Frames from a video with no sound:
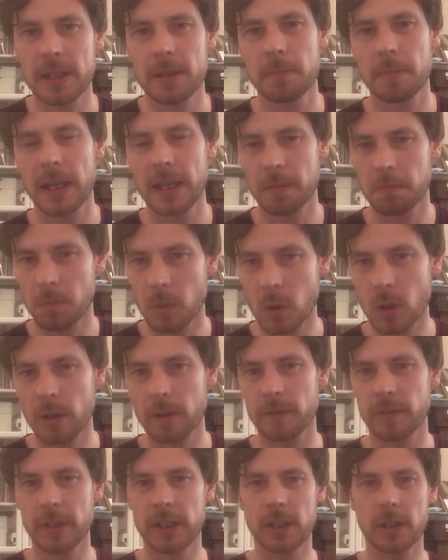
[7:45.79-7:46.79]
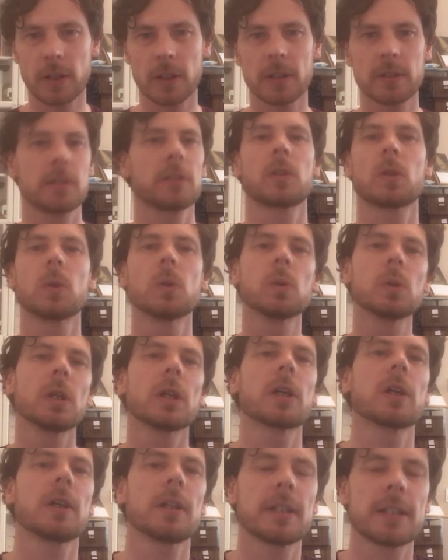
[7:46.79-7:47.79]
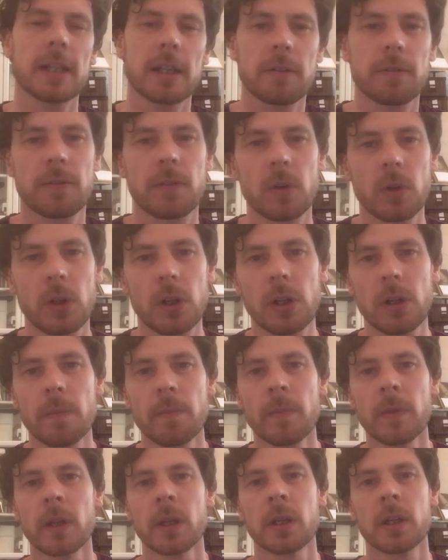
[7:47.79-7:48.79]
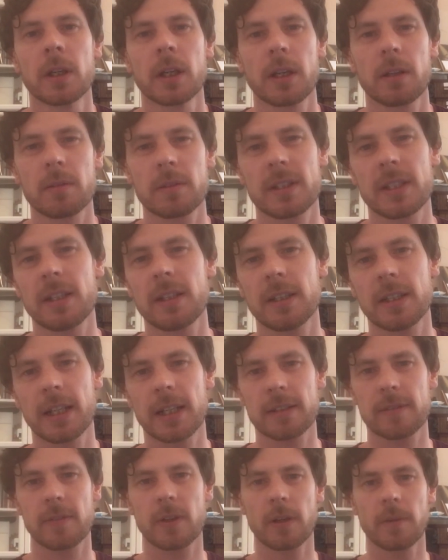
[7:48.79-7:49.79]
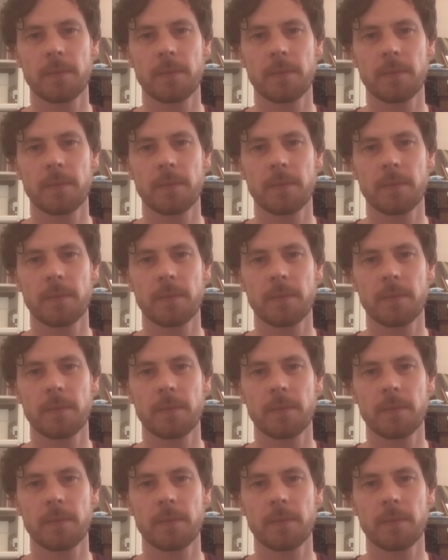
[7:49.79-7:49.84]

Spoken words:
to make more videos and cooler content for you, and I'll see you in the next one.